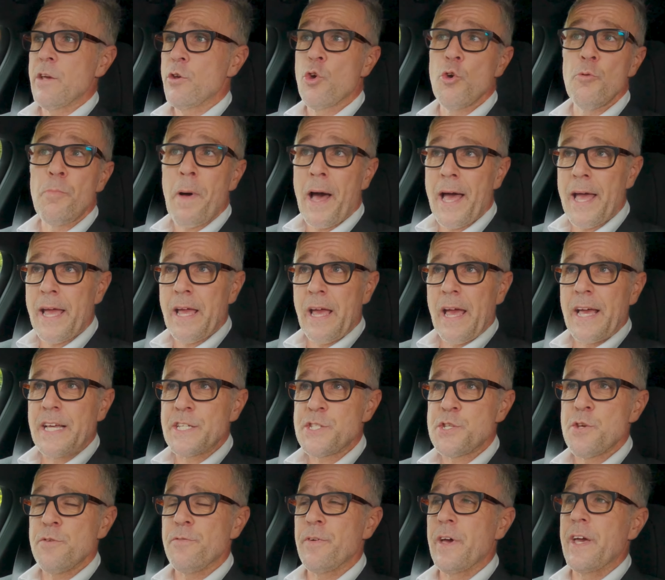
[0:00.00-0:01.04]
coupe
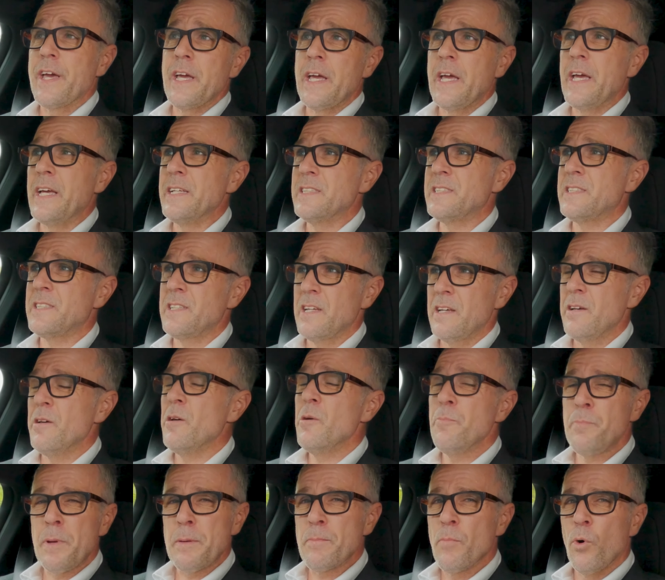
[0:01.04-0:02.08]
SUV. It's
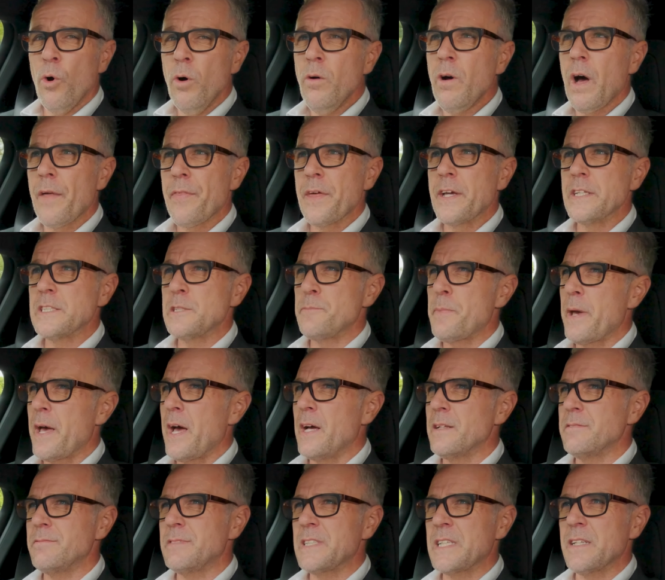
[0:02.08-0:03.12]
a bit more. I think it's
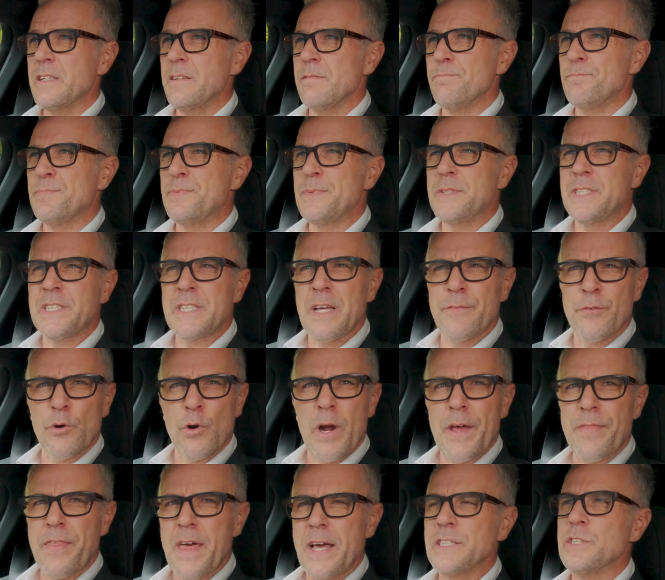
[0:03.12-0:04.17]
about $7,000
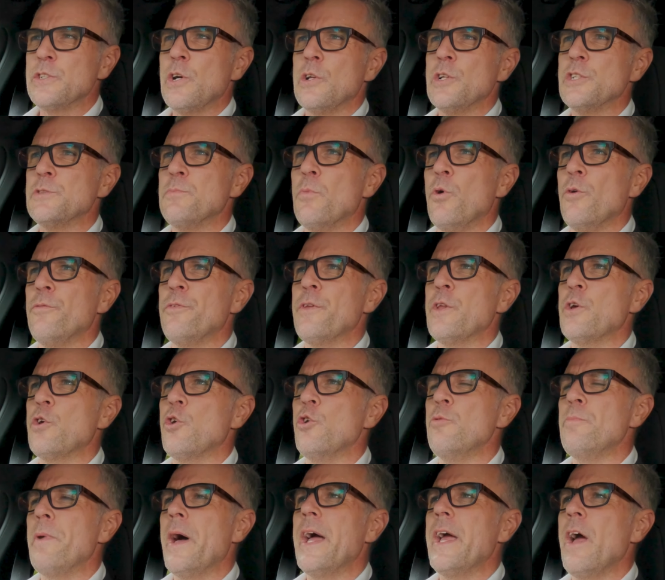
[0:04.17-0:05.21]
or $8,000 more for the
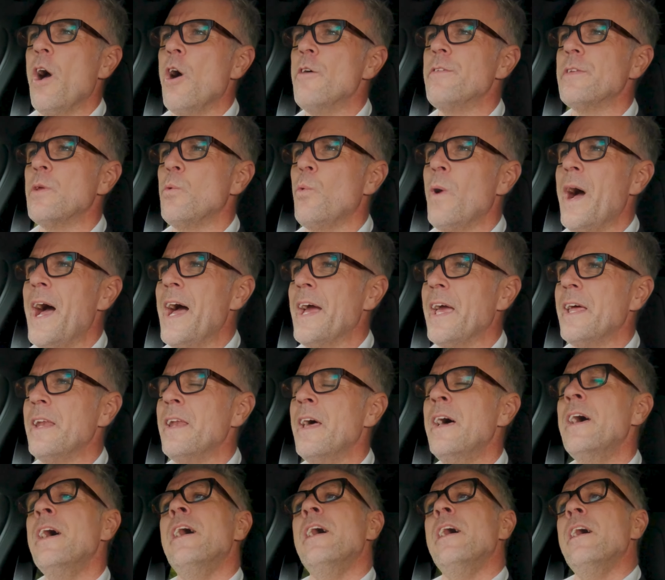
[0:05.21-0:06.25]
coupe over the
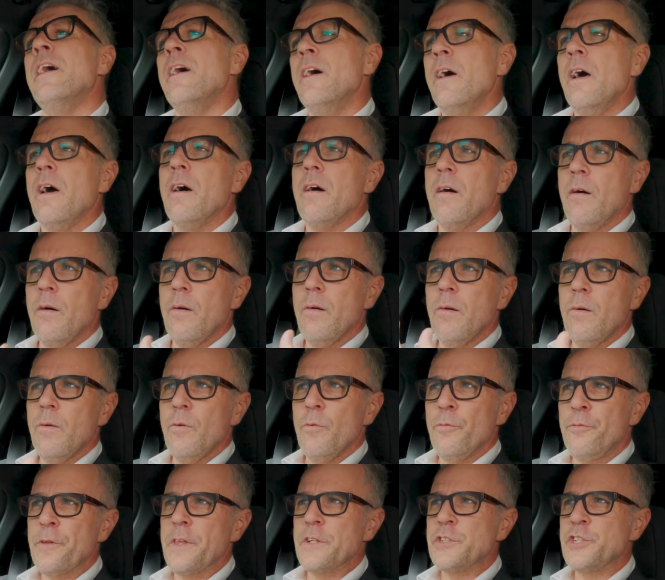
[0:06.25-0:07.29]
wagon.
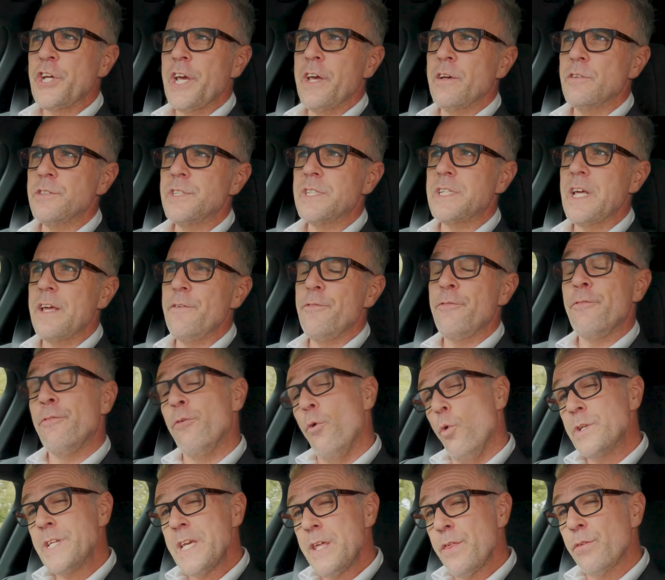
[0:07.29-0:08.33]
For the
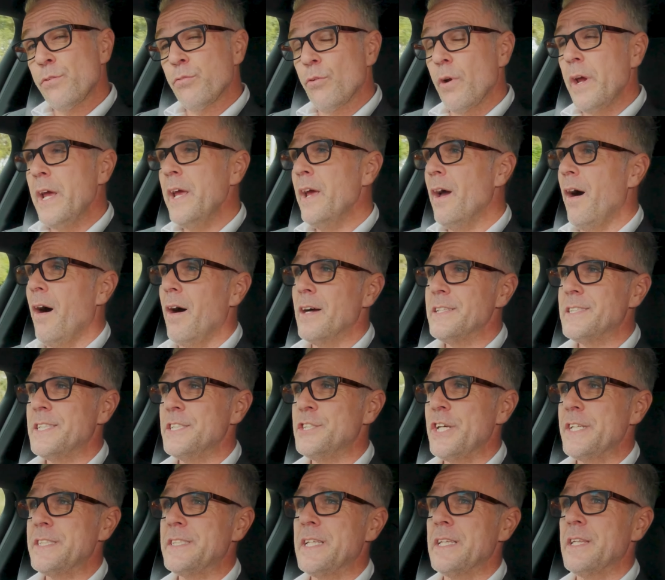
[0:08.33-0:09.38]
GLC43, I
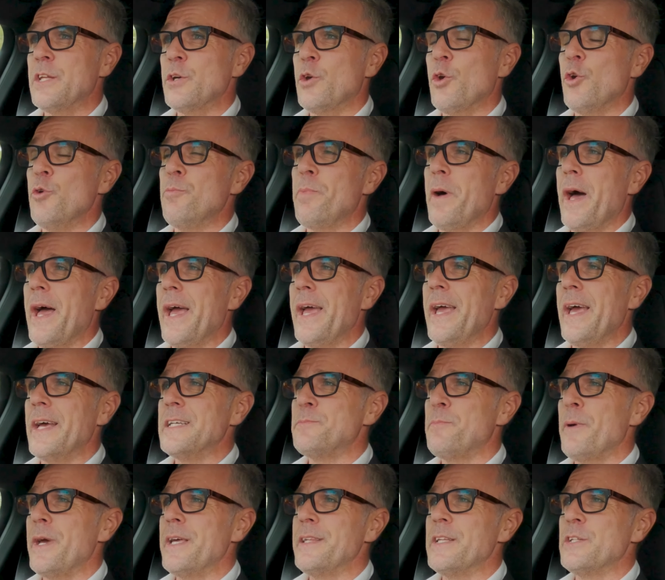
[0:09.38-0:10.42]
suggested the coupe as
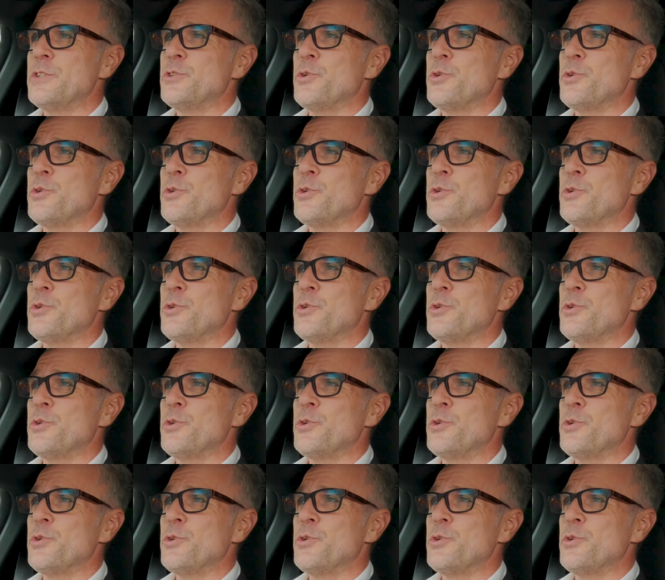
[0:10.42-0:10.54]
being the